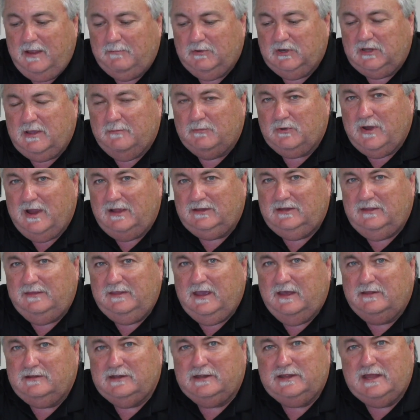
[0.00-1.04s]
I'm going to come around to
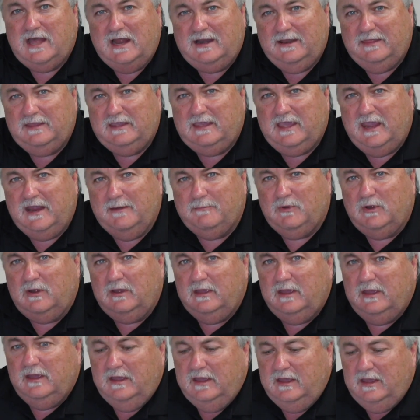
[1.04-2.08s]
the other side of the
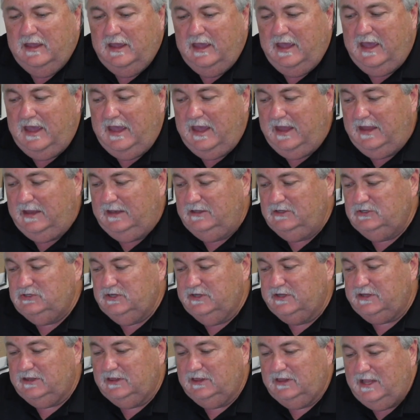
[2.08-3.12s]
camera and
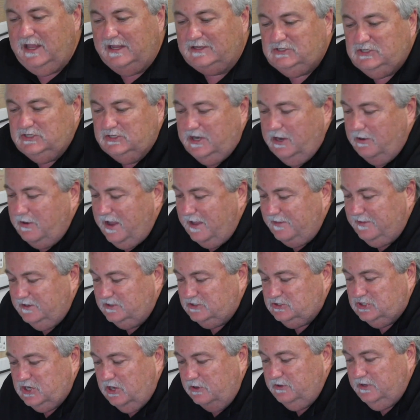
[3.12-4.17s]
just let you know how to
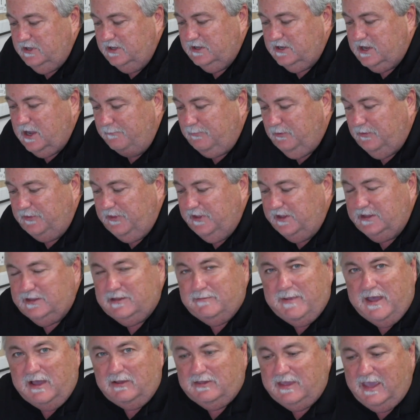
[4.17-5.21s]
show you a couple things
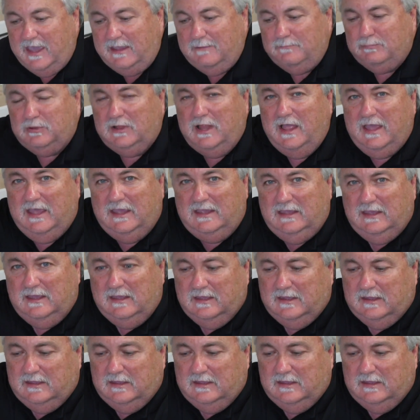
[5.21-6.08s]
about gameplay.